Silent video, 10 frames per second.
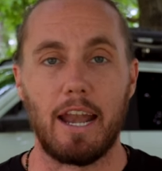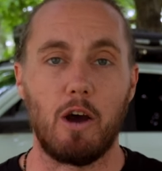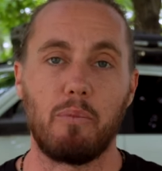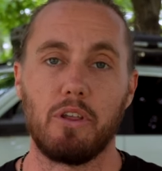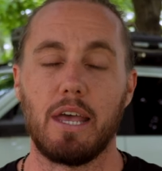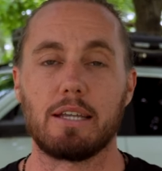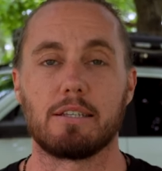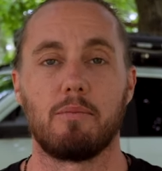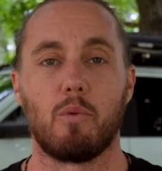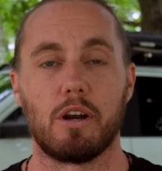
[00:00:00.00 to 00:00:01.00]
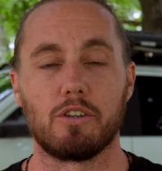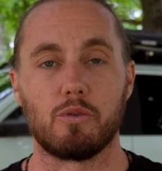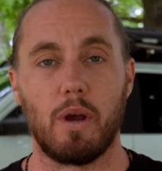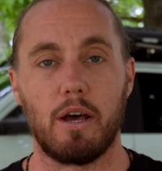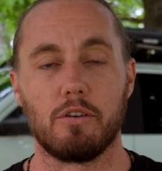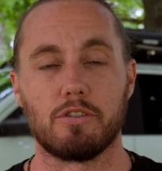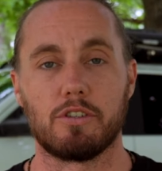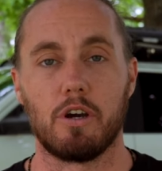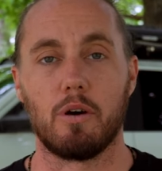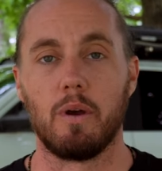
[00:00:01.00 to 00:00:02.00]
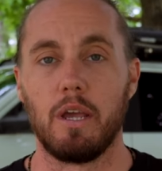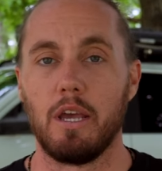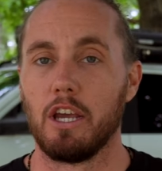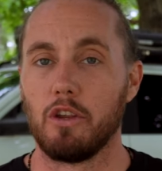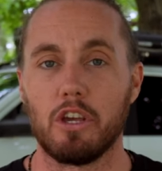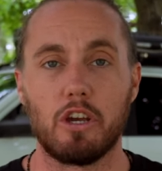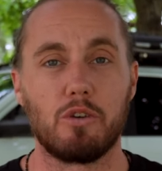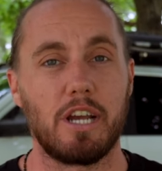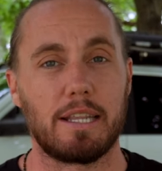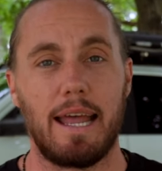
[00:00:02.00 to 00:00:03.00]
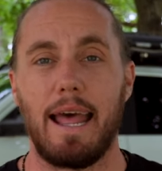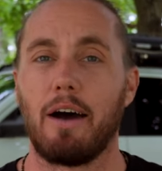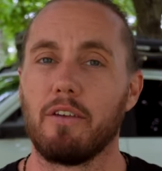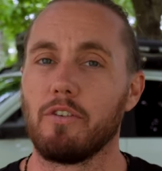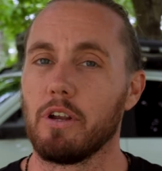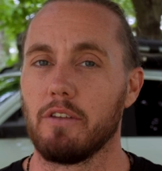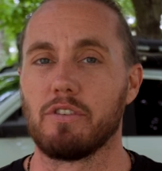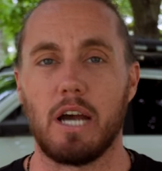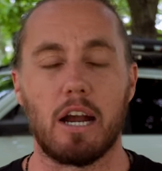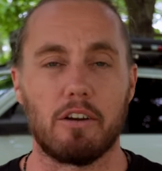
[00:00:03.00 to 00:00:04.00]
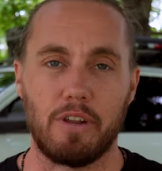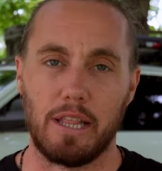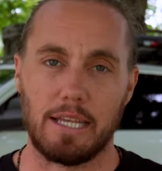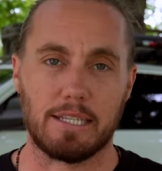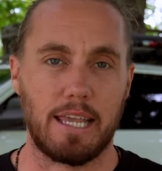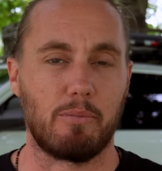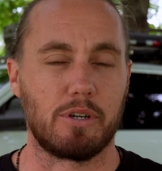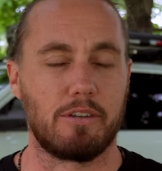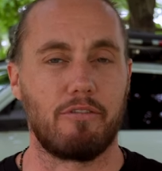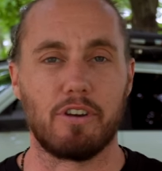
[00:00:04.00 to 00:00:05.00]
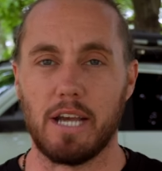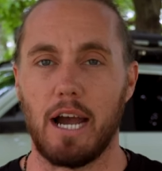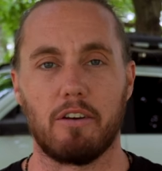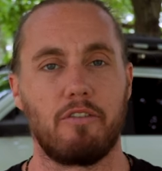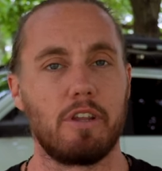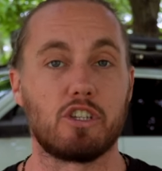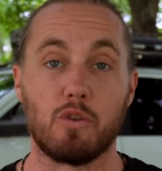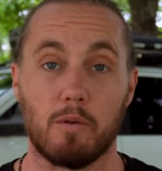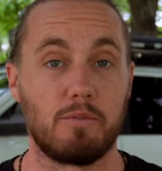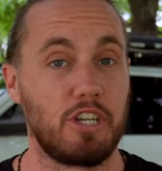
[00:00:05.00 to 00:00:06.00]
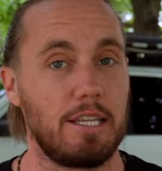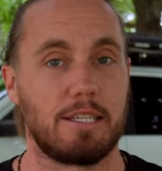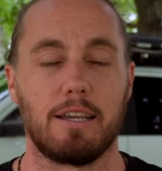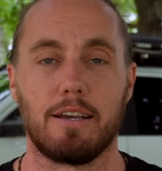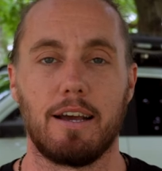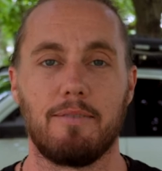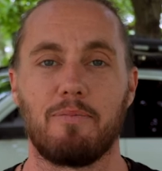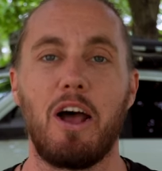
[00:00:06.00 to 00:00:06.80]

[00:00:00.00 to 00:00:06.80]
and I'll put that somewhere as well, so you can go check that out if you're into photography, landscape photography, storm chasing, um,